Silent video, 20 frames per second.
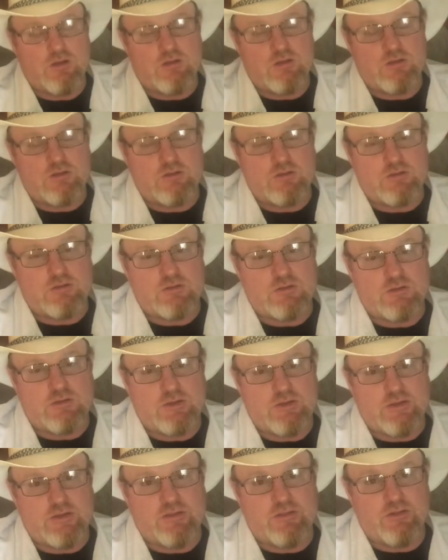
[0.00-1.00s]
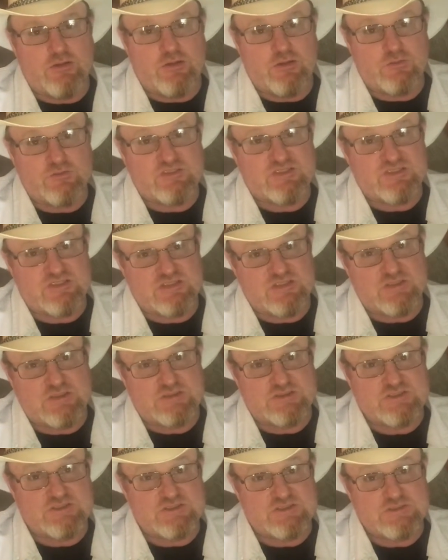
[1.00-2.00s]
I thought it was
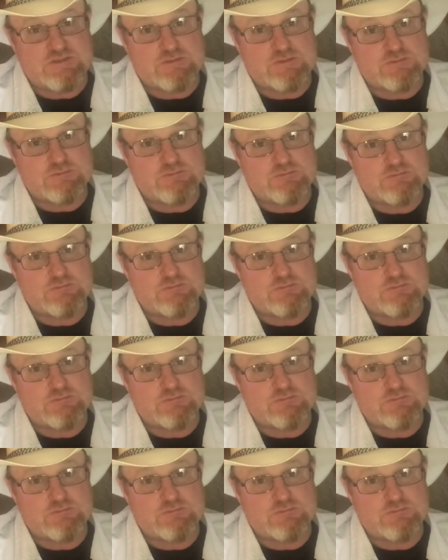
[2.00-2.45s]
delicious.